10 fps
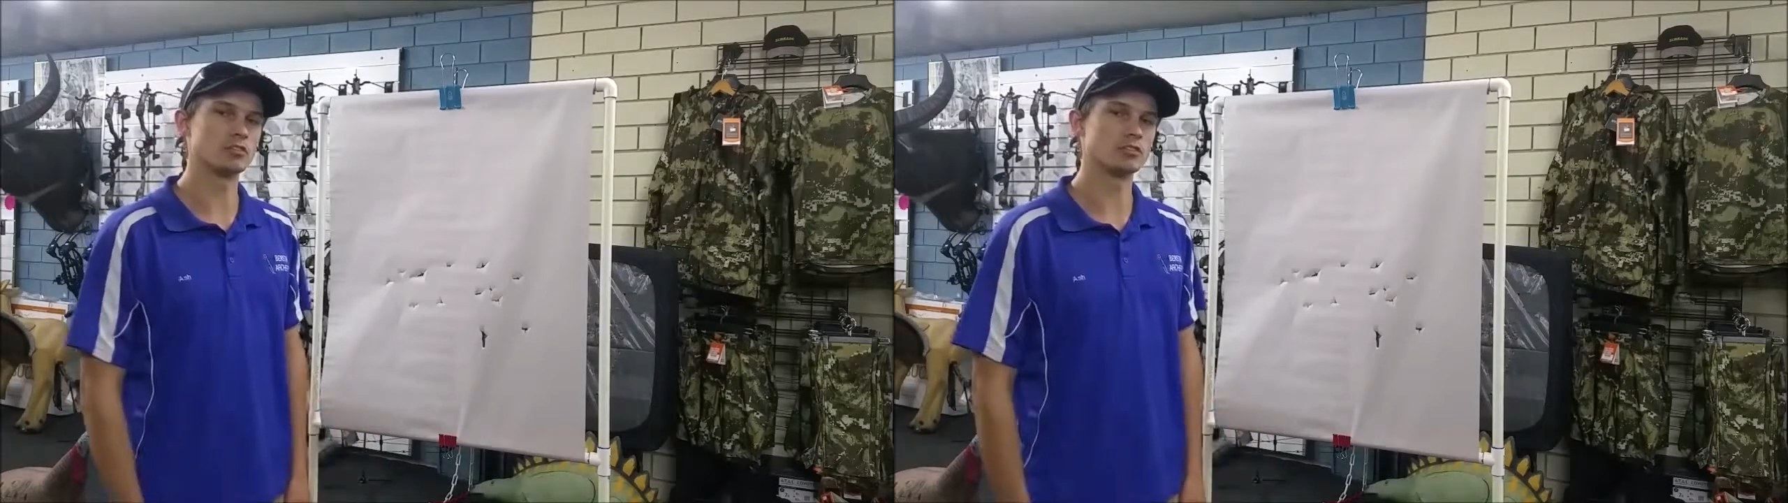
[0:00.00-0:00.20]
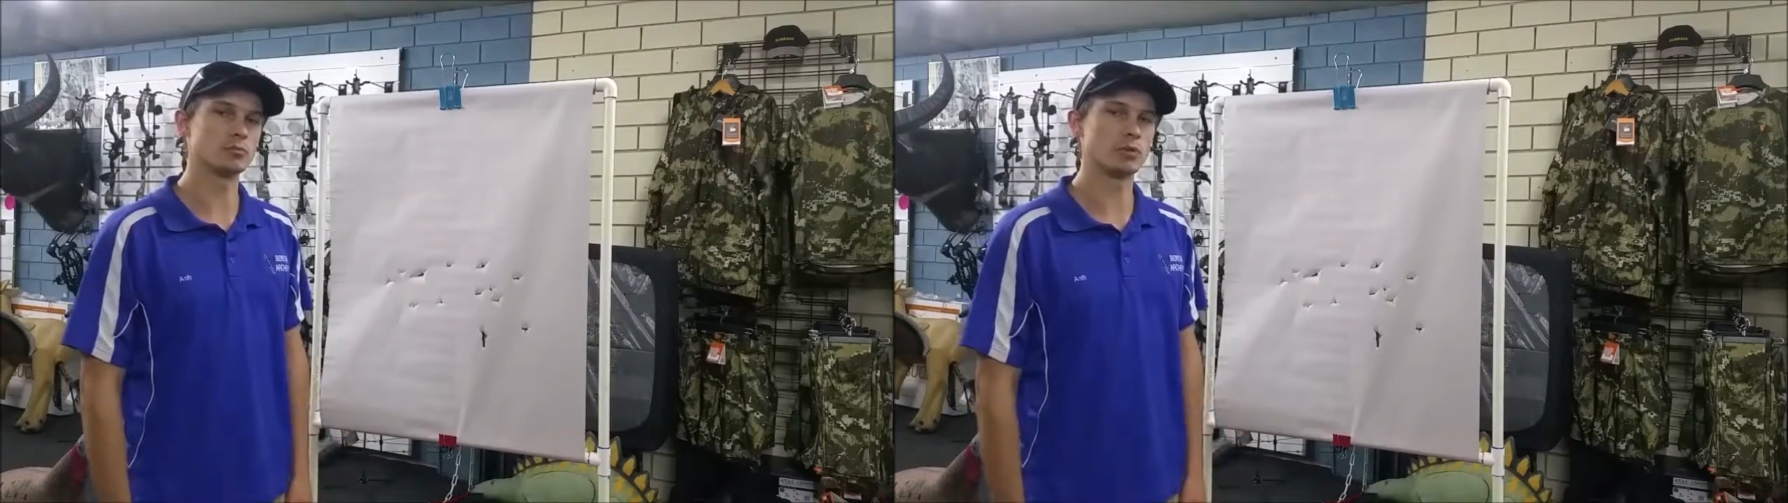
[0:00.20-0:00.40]

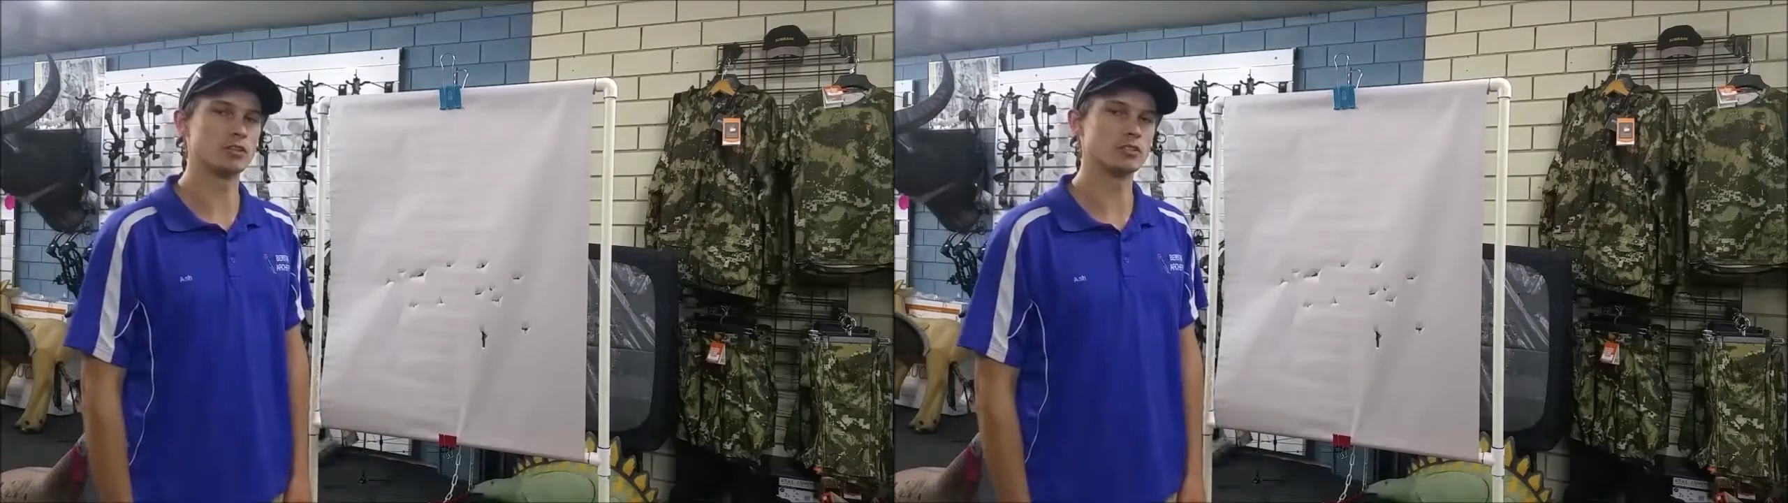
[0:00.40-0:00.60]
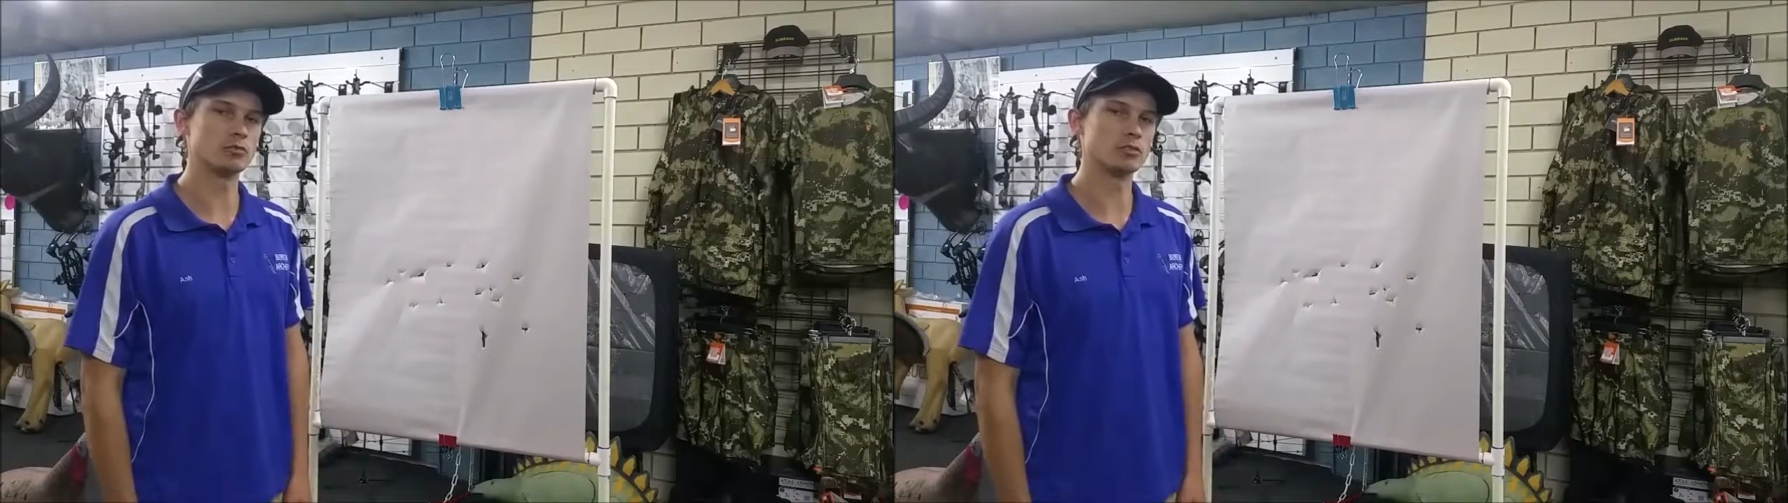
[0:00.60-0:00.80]
just a
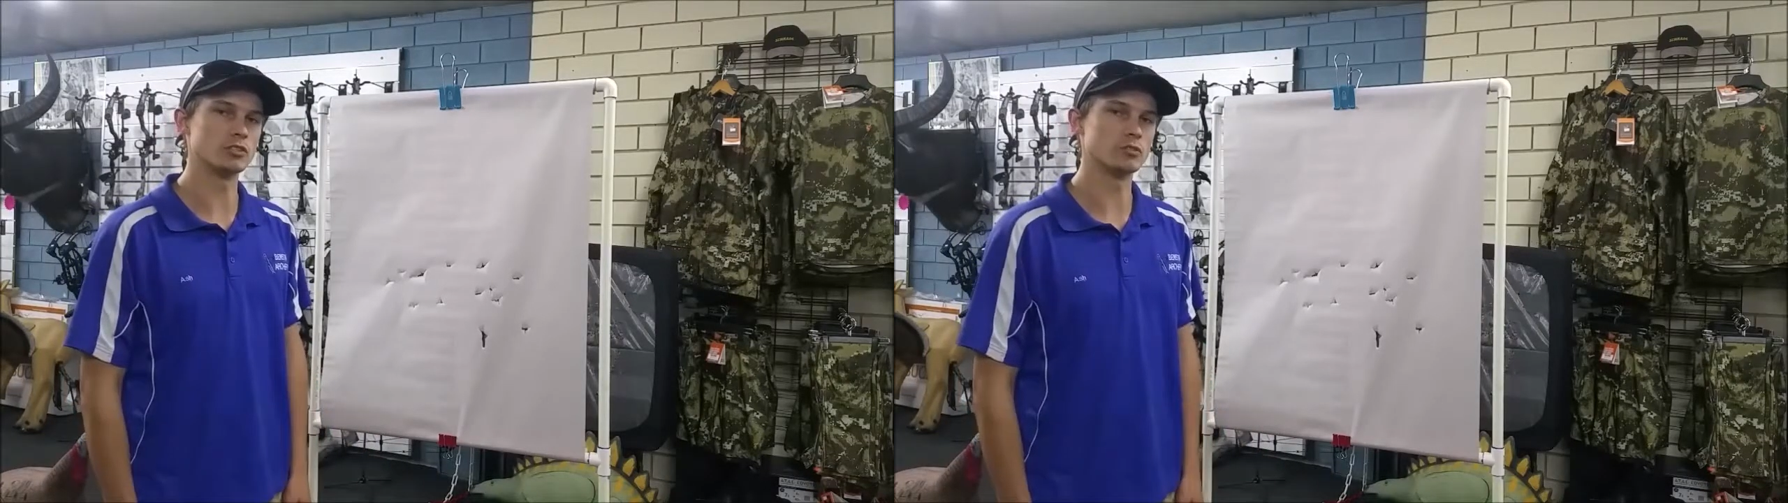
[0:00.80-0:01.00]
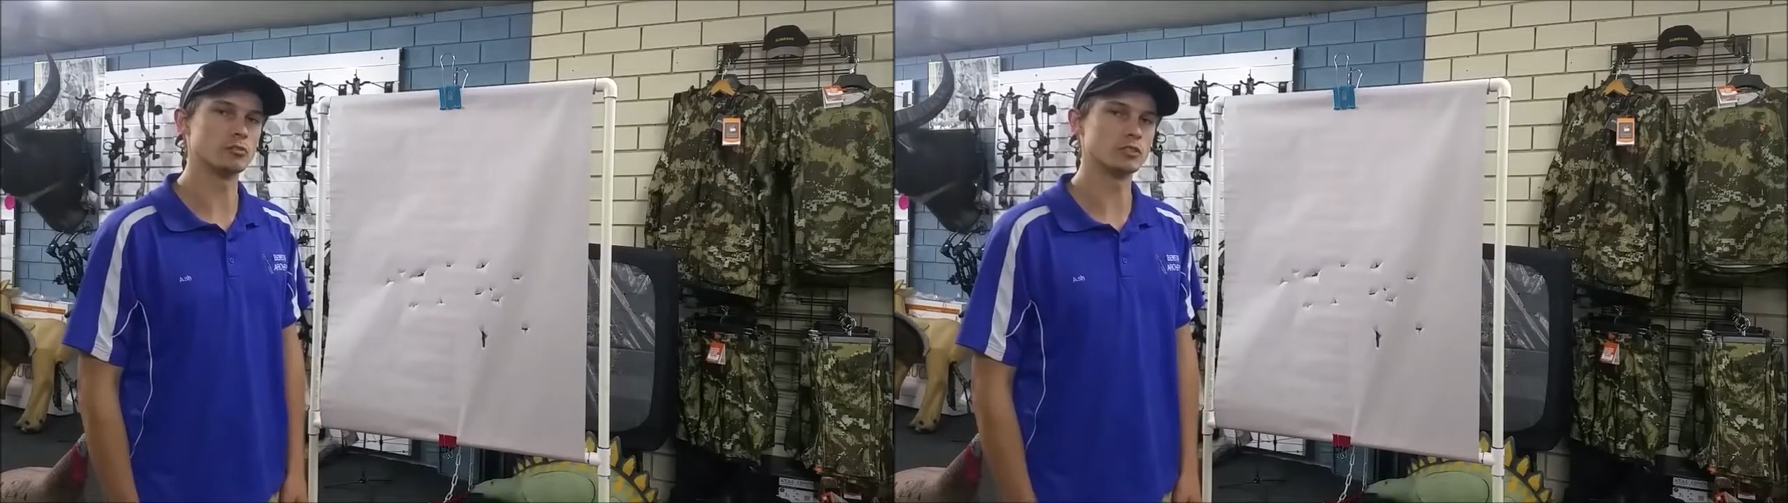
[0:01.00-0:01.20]
basic
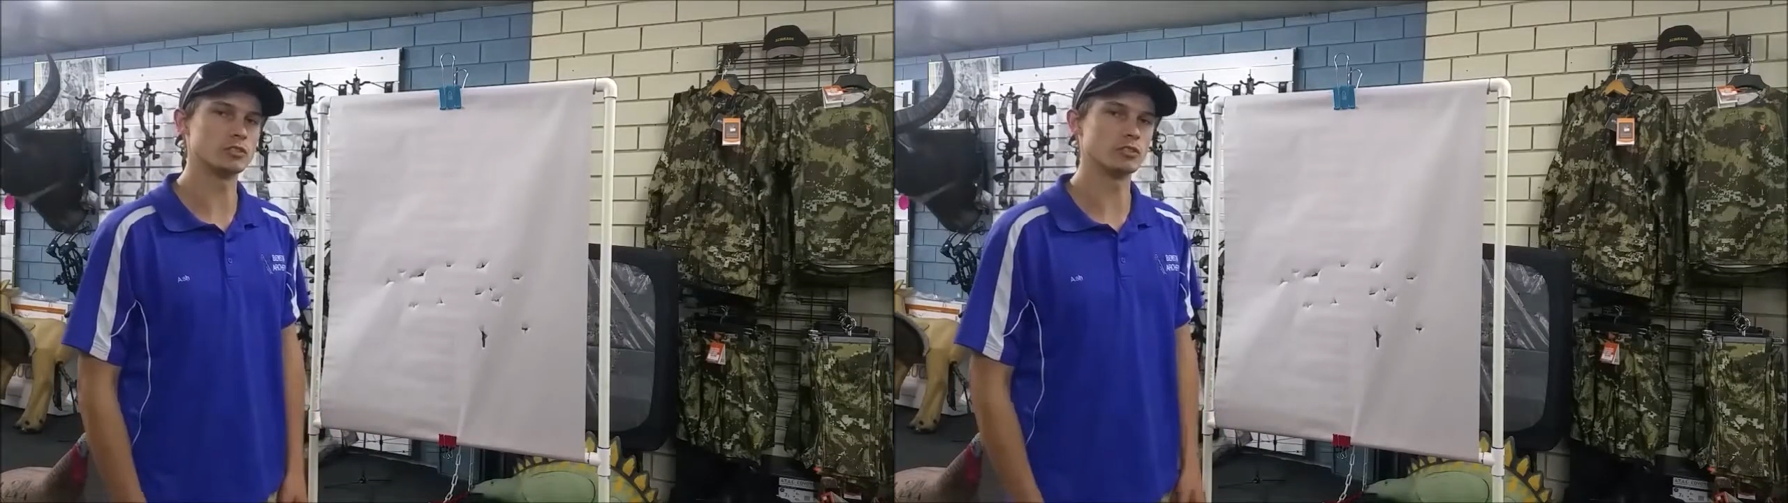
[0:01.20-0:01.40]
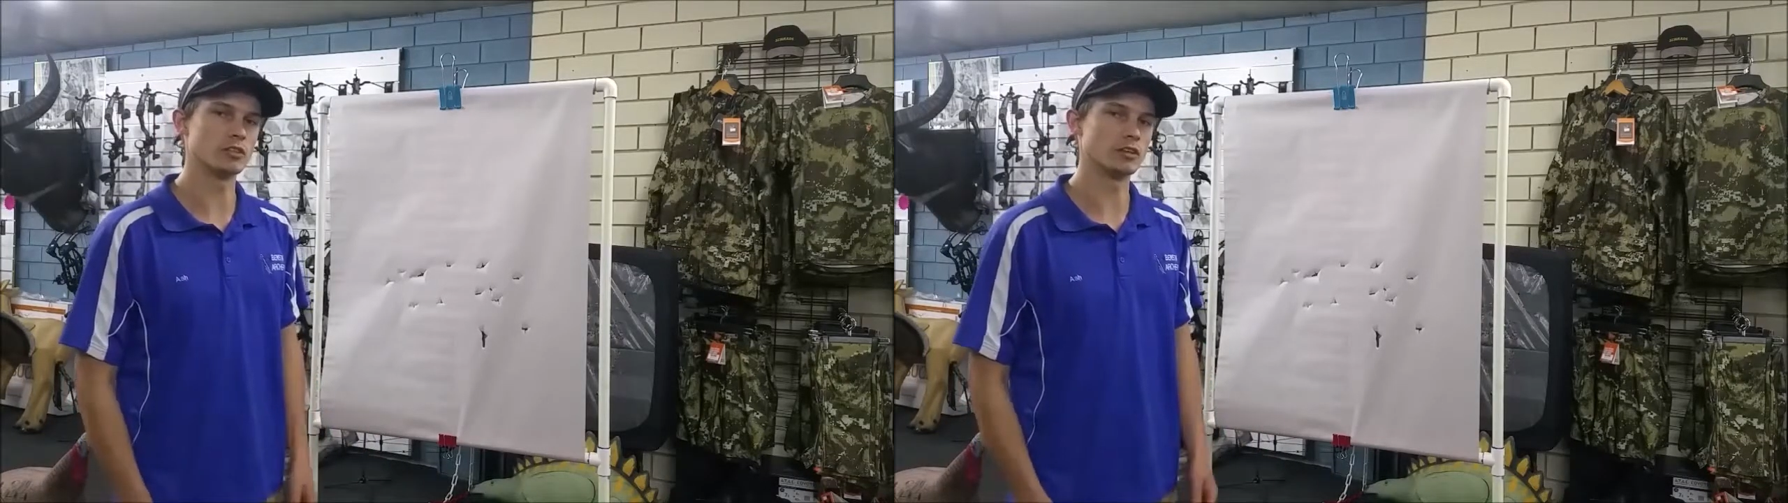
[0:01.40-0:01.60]
whisker
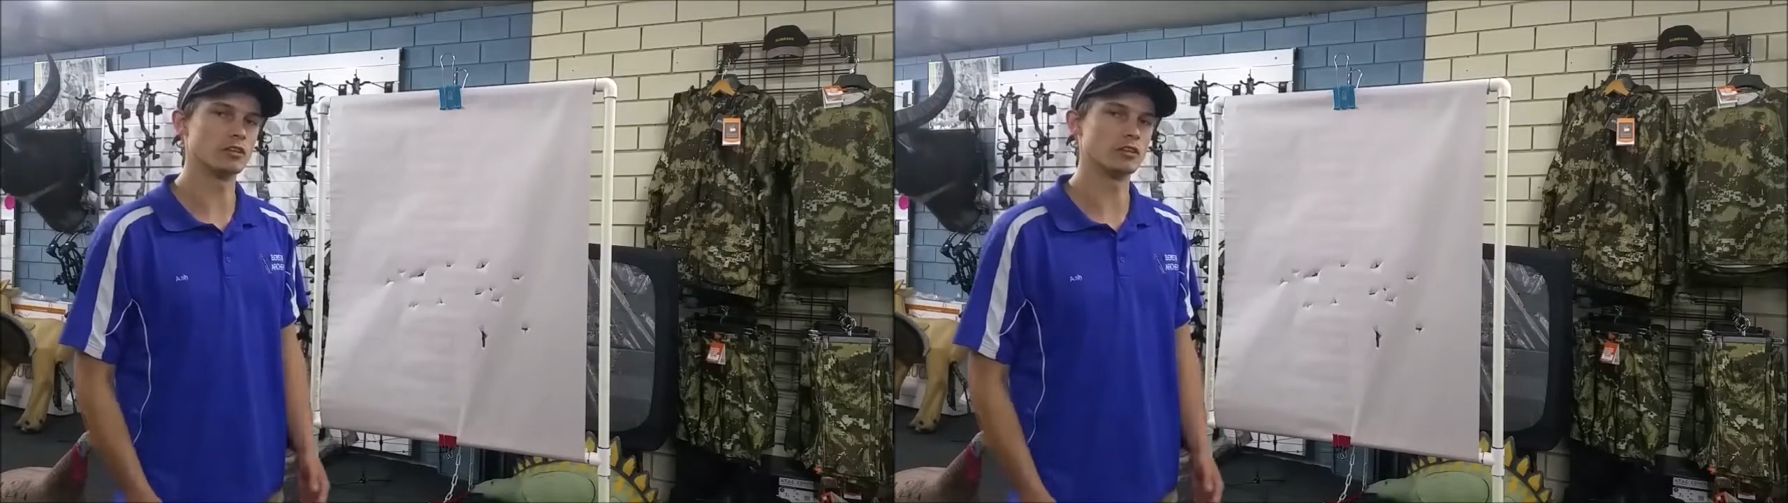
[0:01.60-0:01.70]
biscuit,